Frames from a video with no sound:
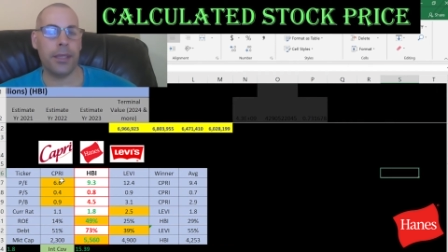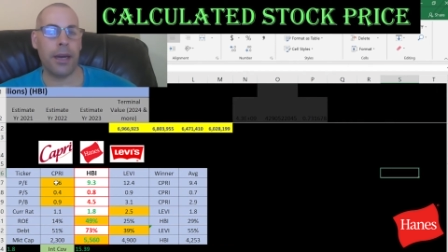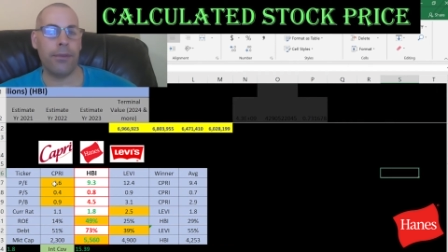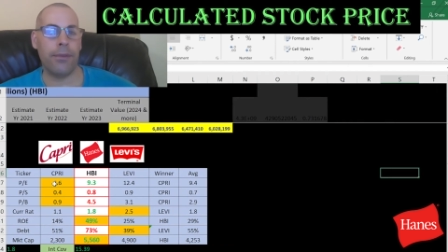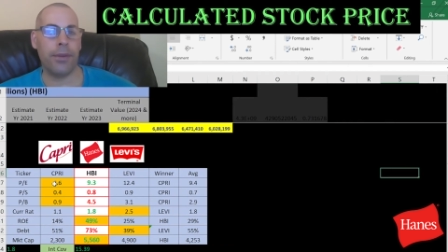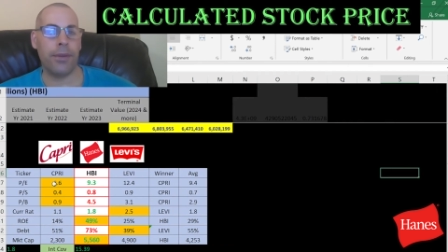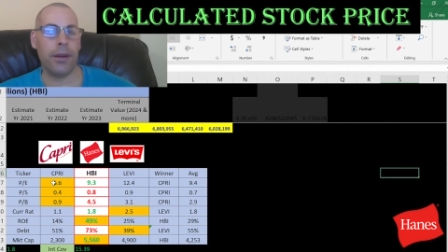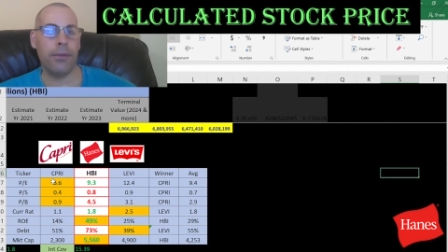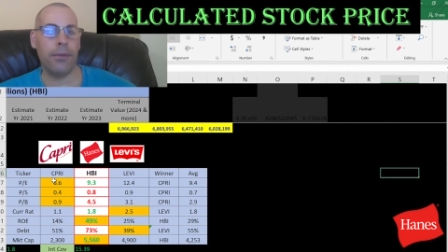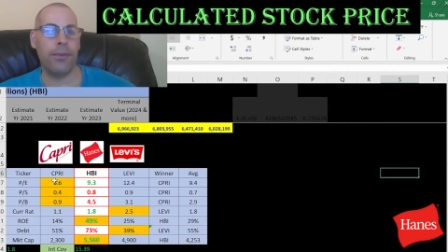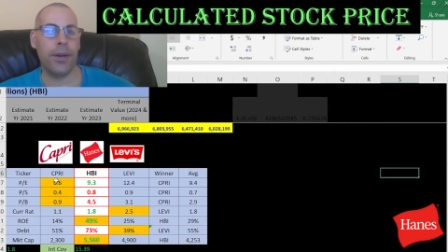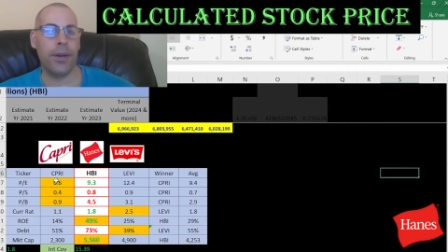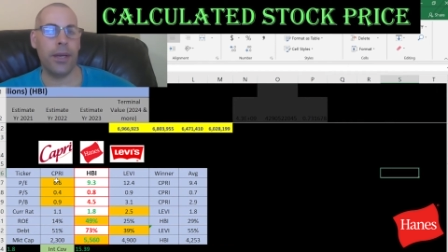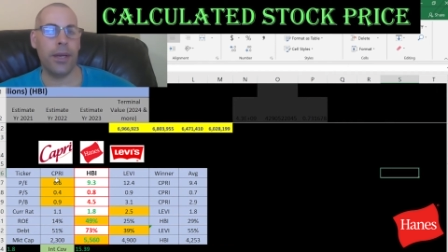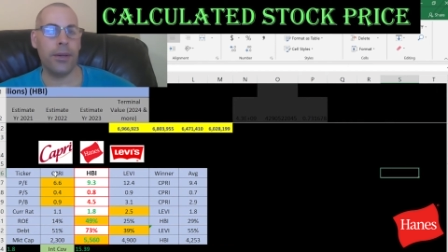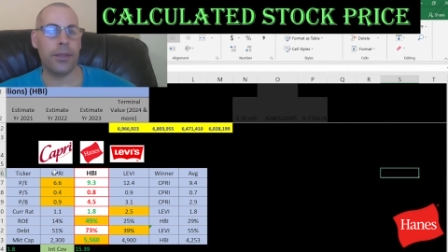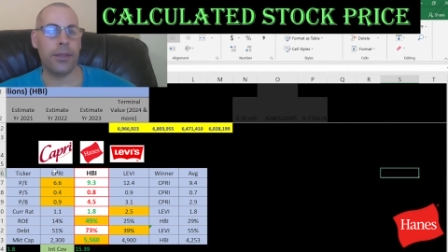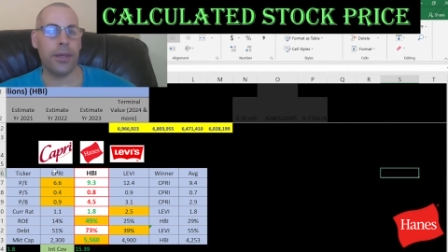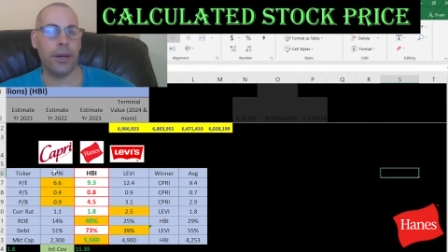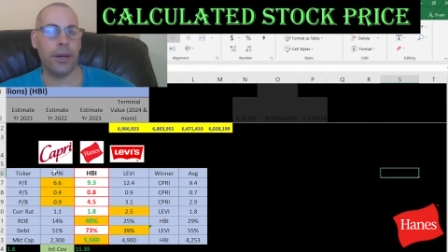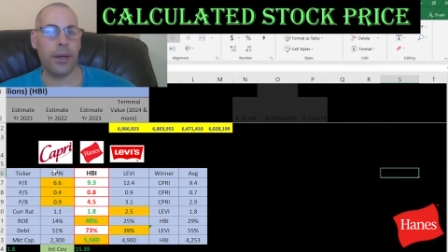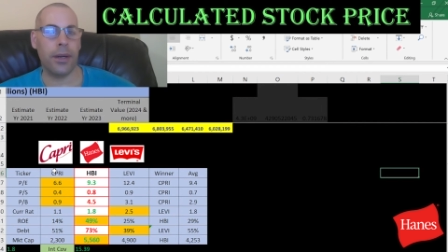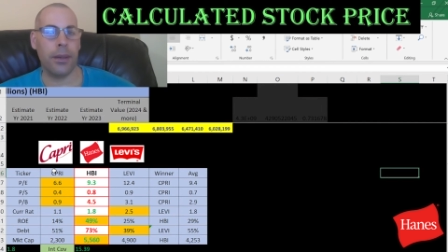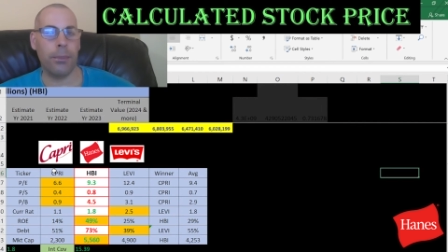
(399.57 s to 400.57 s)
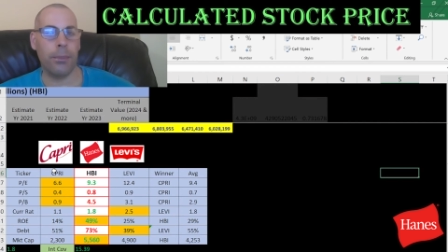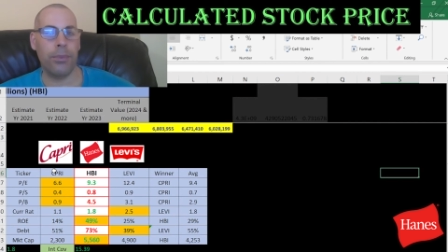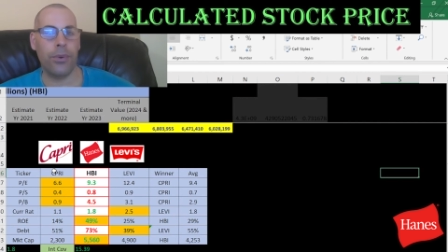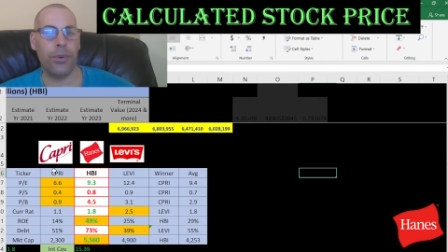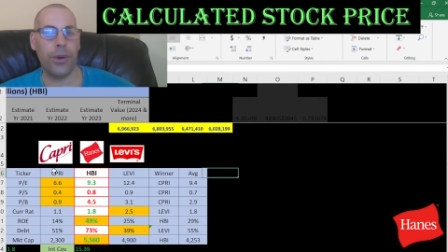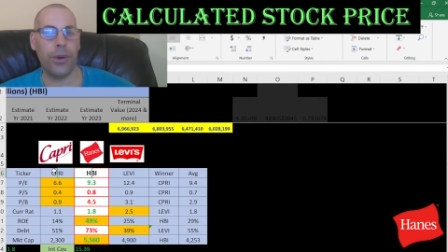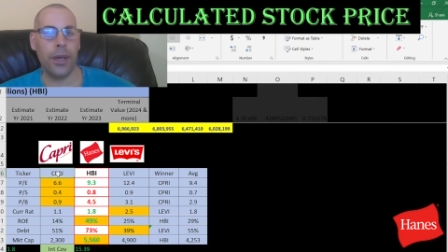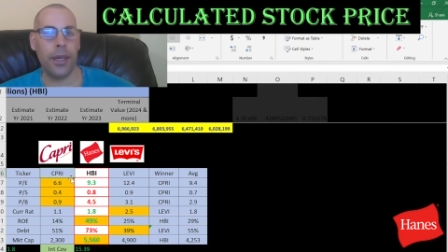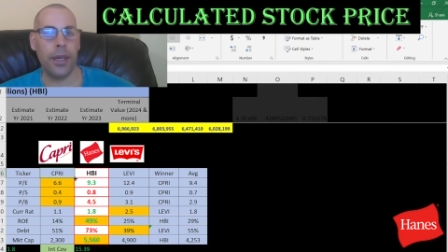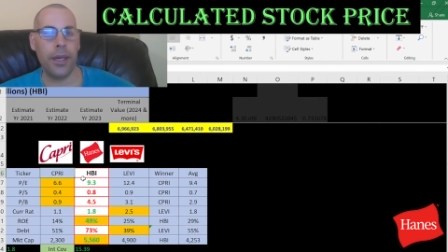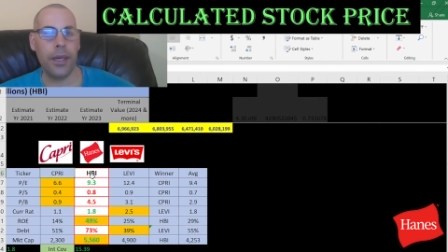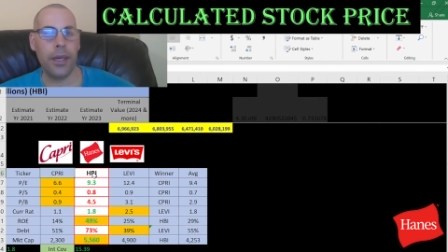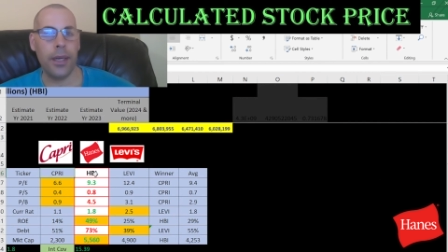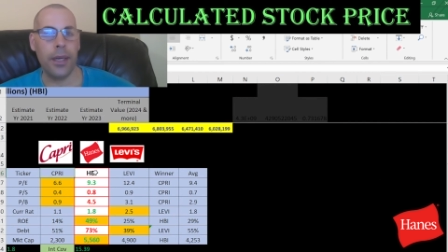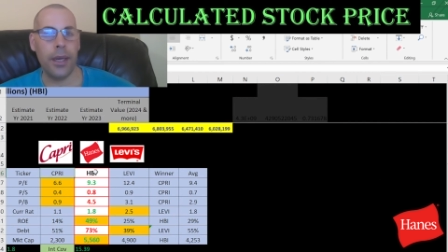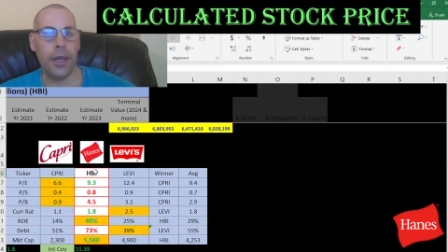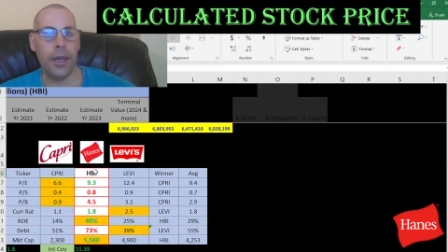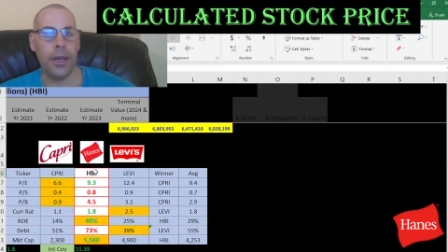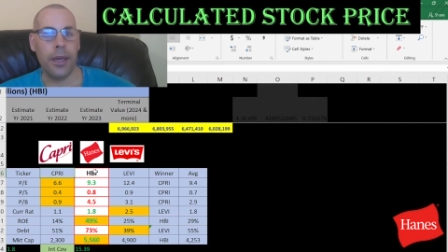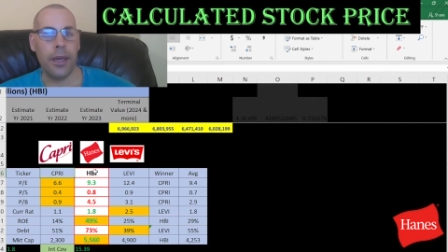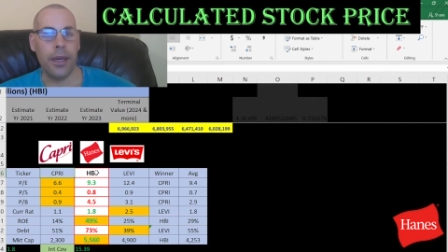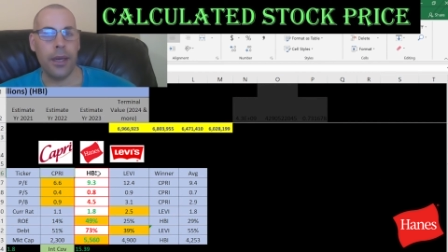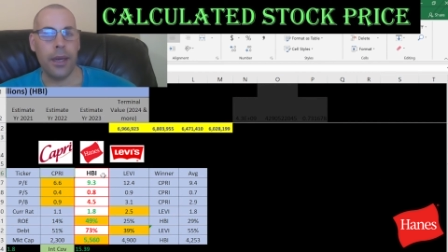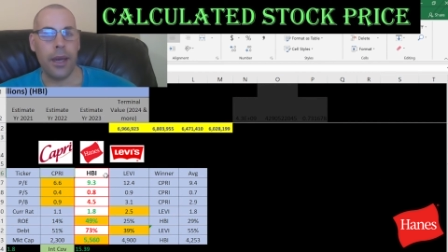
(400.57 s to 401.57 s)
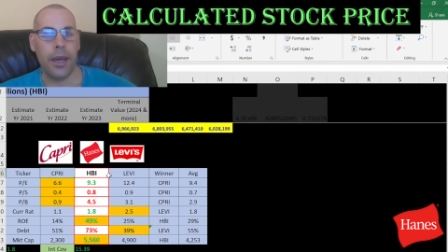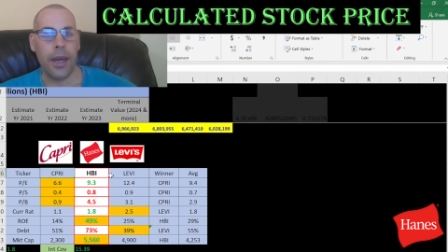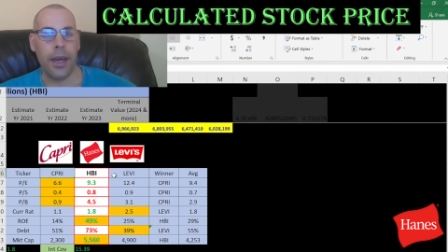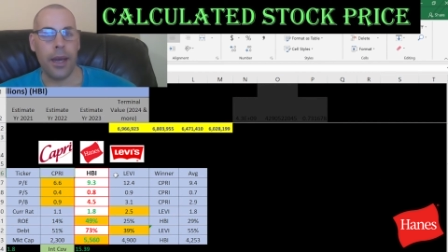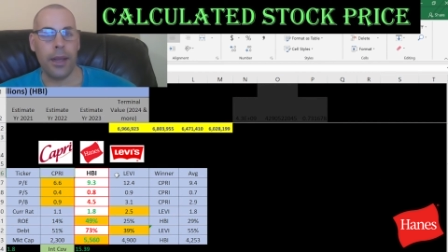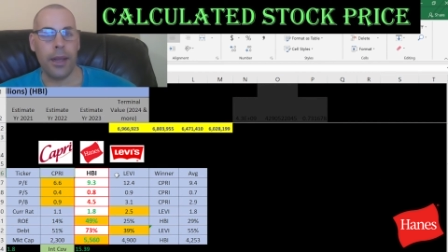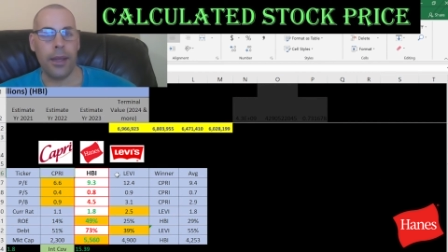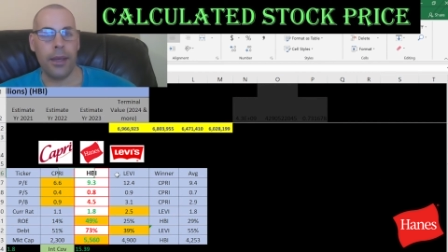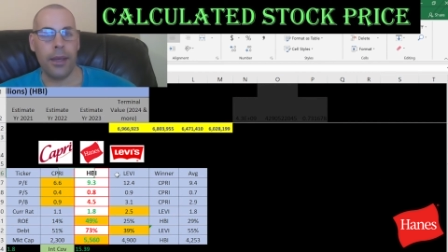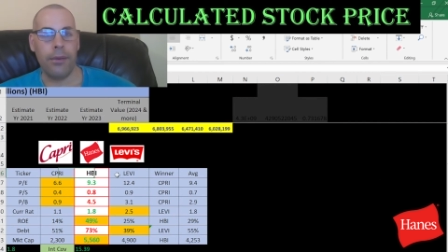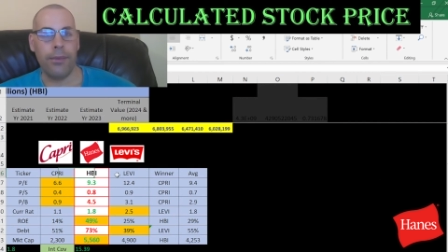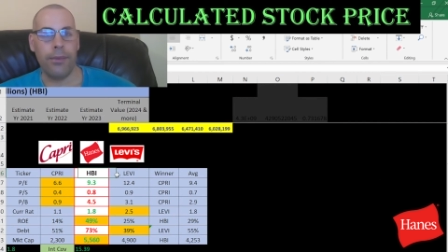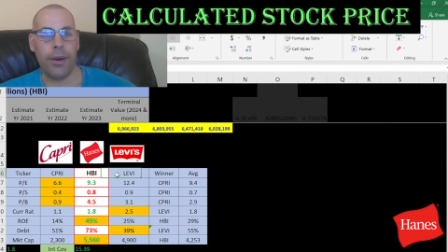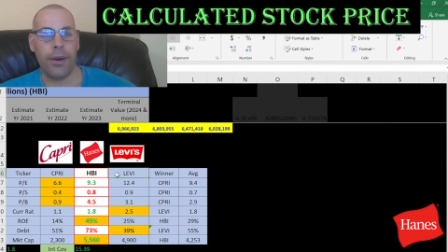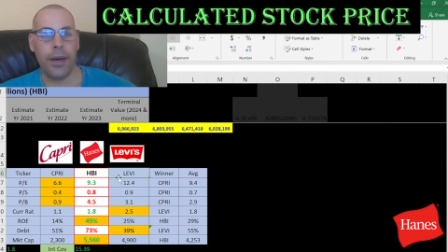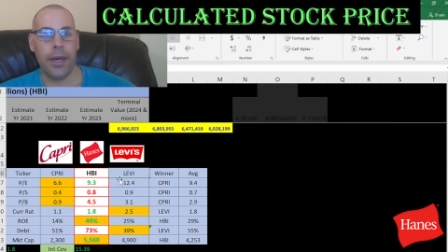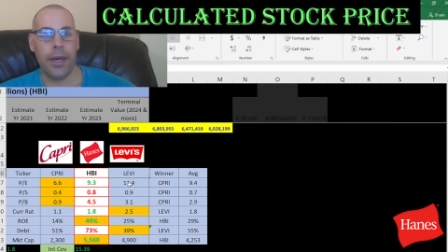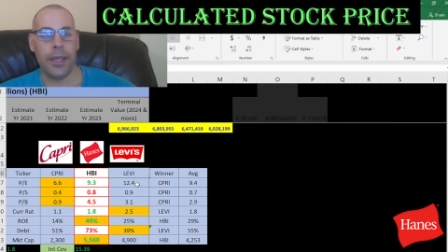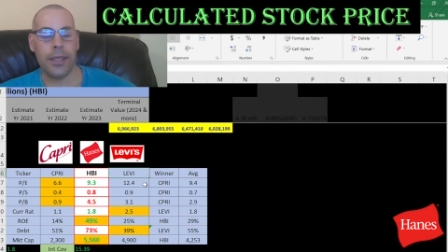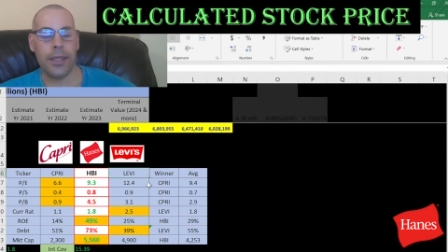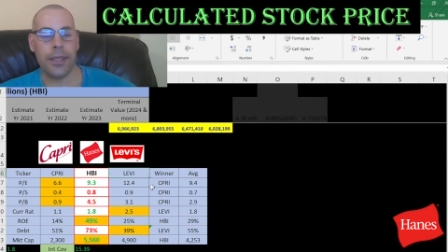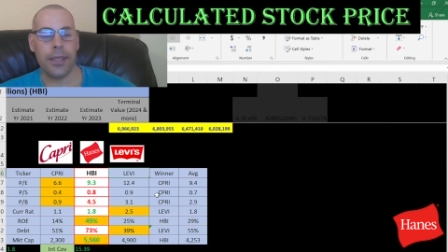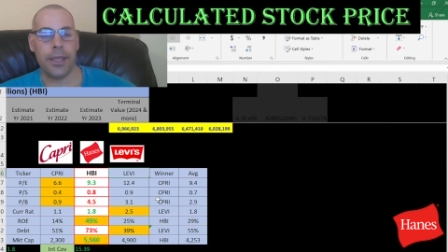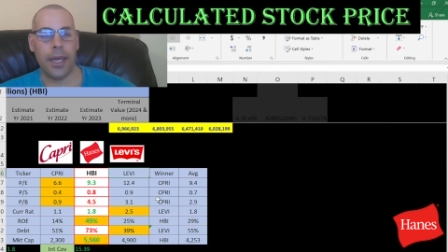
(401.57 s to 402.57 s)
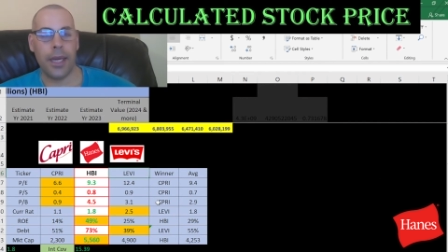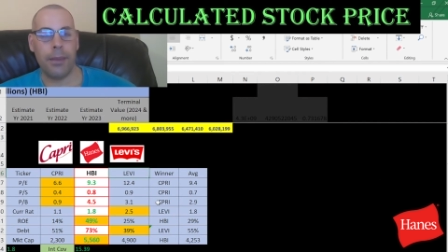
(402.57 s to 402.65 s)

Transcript: I've done videos on Capri and Levi's,